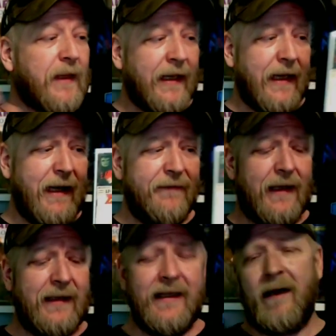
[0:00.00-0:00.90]
If Glenn
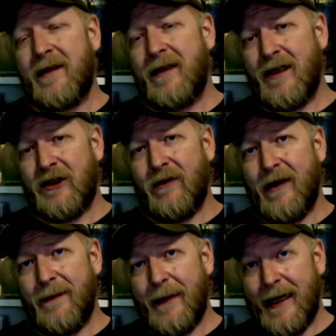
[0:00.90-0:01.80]
Talbot does show
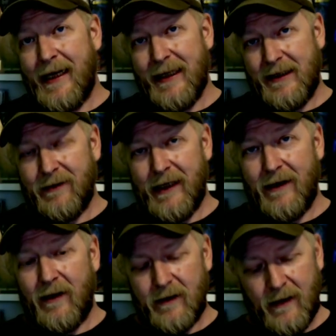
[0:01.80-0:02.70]
up as the Red
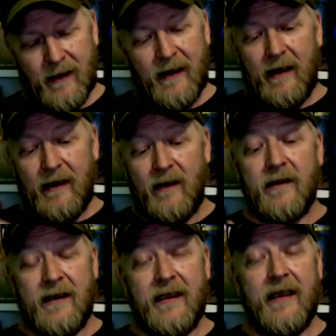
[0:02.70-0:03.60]
Hulk, look to
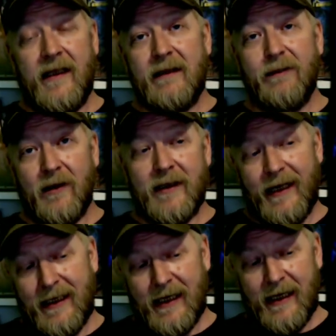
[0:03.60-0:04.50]
see this book take
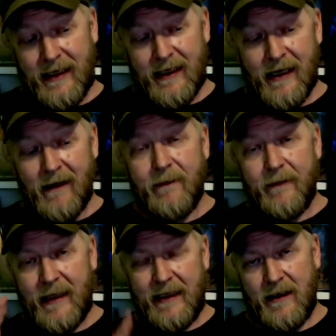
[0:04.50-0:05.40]
an
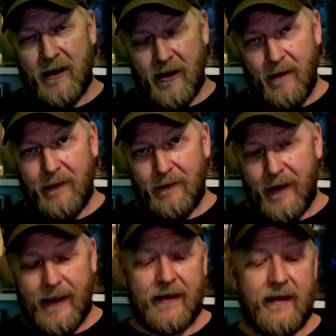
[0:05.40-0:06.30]
amazing jump in
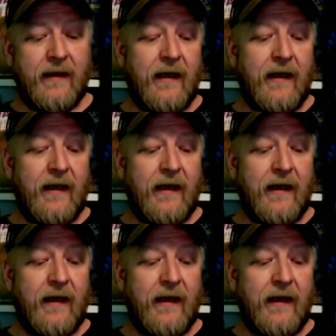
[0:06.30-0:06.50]
price.